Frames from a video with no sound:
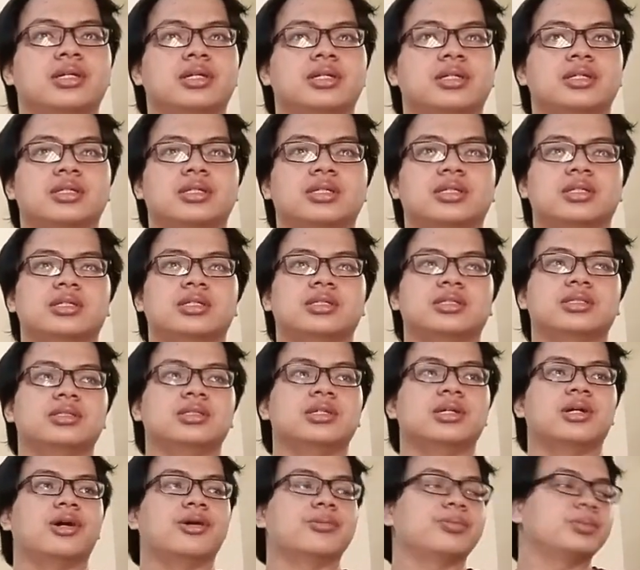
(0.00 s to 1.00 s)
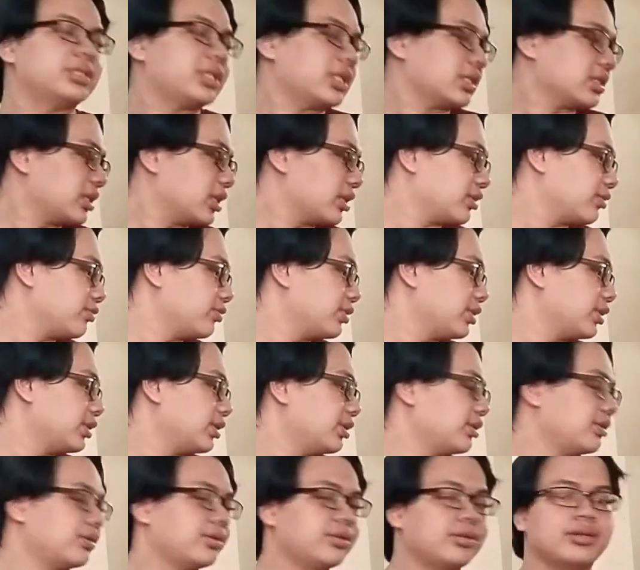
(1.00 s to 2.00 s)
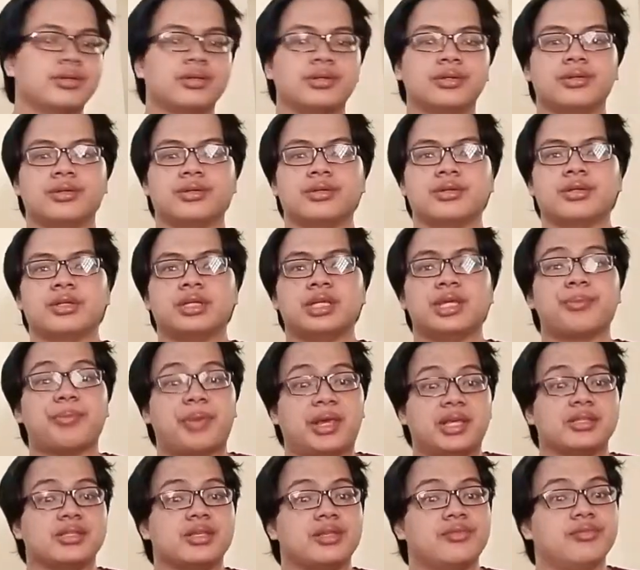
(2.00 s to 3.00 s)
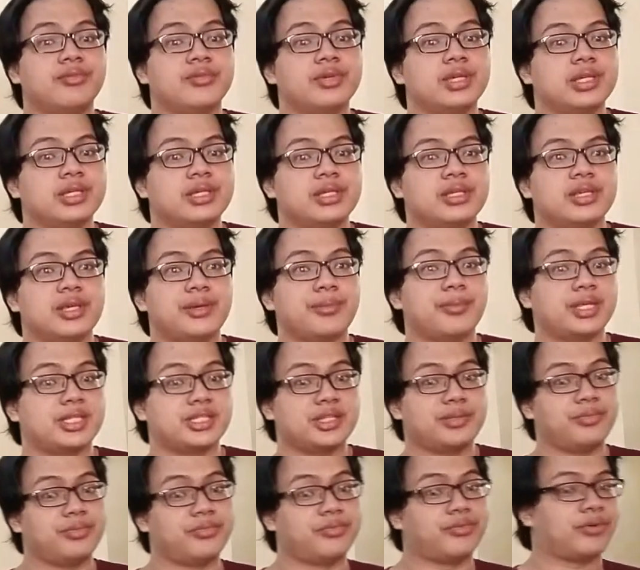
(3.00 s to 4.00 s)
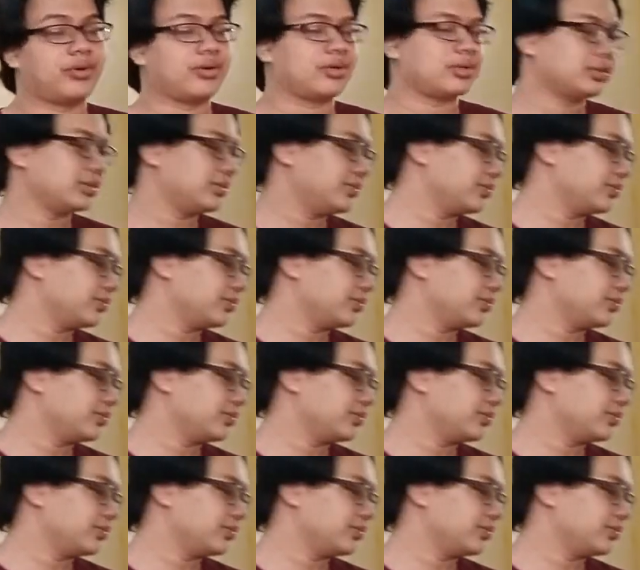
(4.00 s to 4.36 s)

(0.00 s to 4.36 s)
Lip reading: the object that we imagined before.